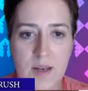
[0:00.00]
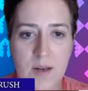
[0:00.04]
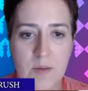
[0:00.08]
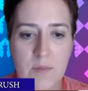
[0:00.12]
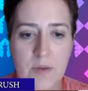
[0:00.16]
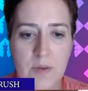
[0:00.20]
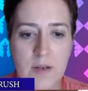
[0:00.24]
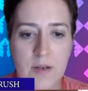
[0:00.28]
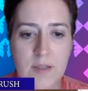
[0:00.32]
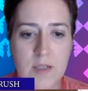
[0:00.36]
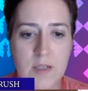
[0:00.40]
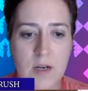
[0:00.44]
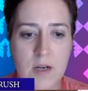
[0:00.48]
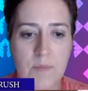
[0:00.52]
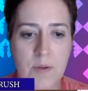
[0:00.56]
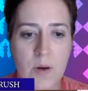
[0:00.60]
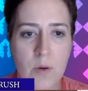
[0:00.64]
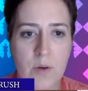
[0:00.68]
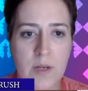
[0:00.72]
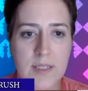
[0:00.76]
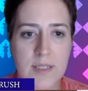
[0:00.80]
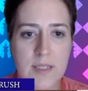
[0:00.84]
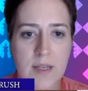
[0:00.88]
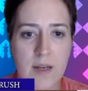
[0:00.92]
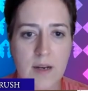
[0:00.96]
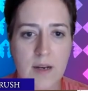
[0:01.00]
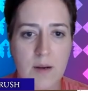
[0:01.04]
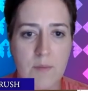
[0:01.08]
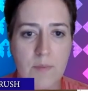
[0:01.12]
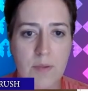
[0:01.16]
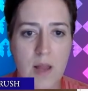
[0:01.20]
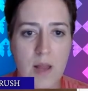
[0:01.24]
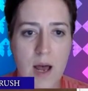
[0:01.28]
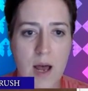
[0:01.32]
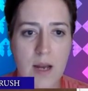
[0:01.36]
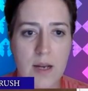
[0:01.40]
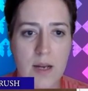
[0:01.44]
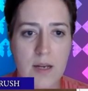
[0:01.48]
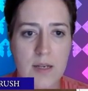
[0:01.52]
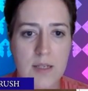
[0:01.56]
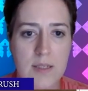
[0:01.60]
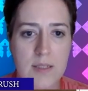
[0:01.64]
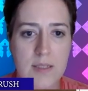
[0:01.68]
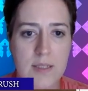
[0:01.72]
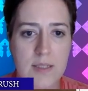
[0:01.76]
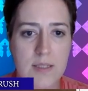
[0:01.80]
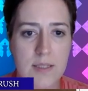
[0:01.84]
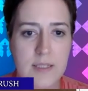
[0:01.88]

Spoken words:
because our opponent's going to block us.